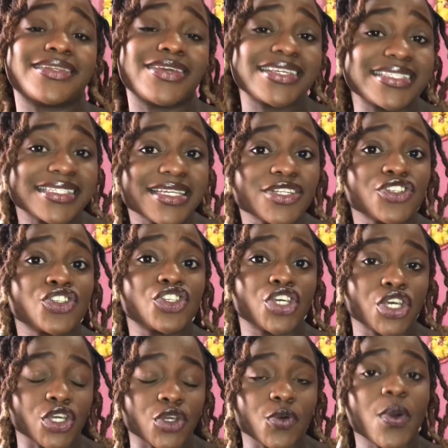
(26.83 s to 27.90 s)
listen
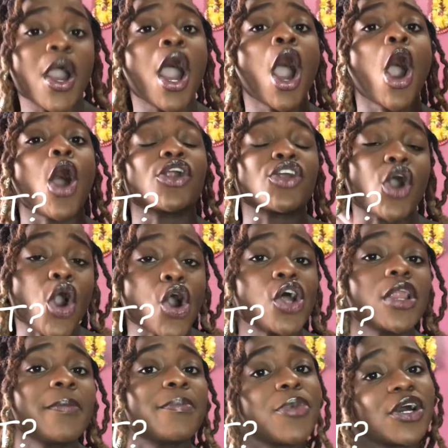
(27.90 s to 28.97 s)
to on
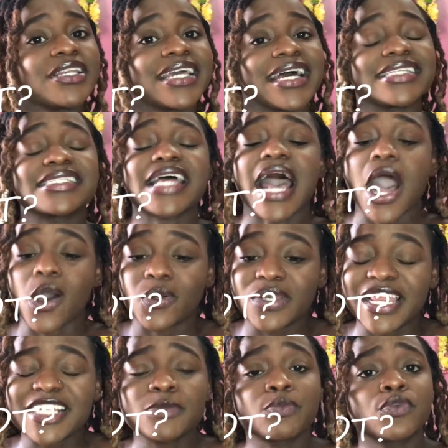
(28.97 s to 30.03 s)
all podcast
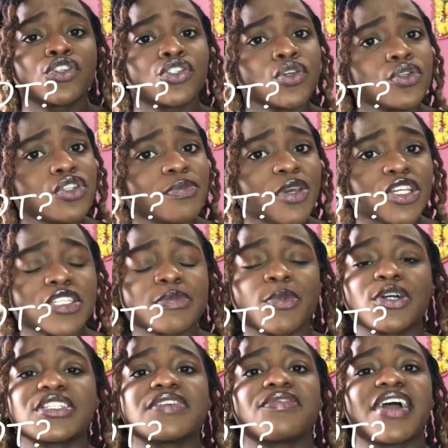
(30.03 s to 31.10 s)
outlets, soon to be on
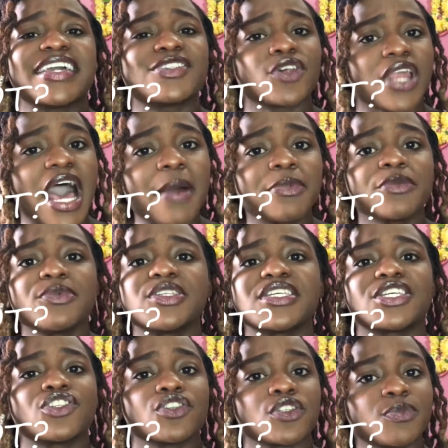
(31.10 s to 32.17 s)
Spotify. It's on Apple Music,
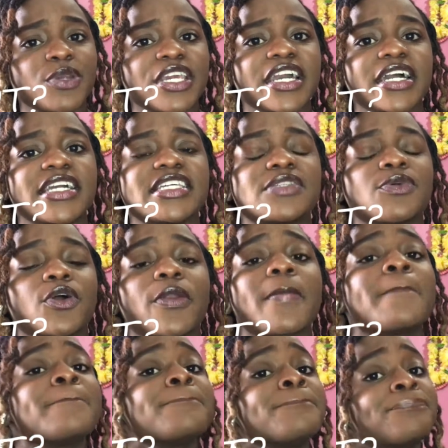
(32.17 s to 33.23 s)
it's on Spreaker, it's on
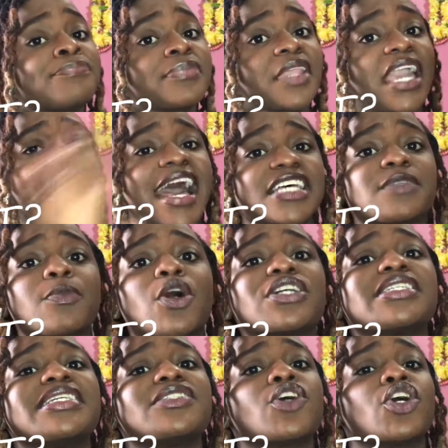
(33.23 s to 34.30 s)

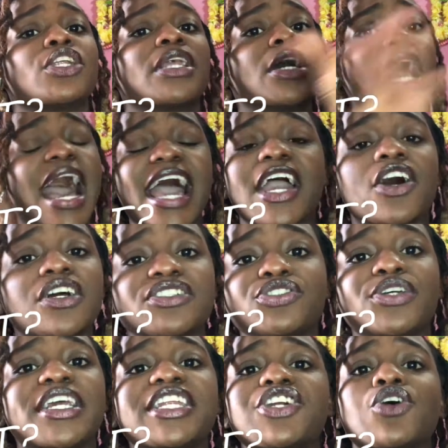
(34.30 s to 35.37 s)
Castbox, it's on
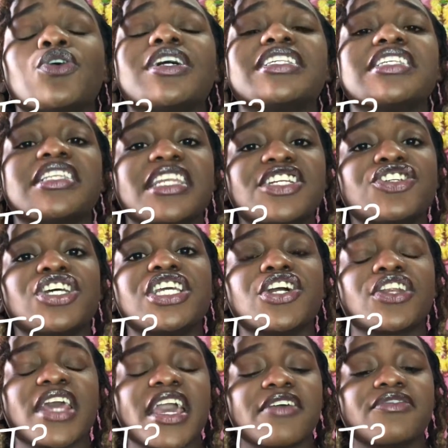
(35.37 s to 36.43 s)
iHeartRadio. It's literally
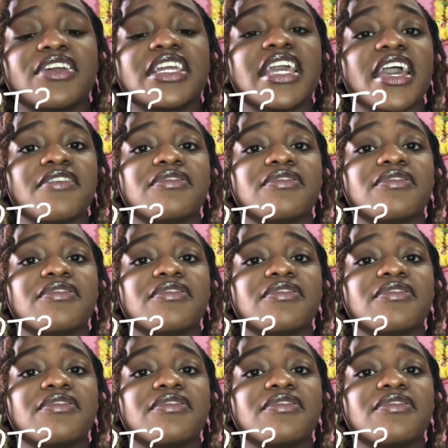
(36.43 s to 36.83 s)
on every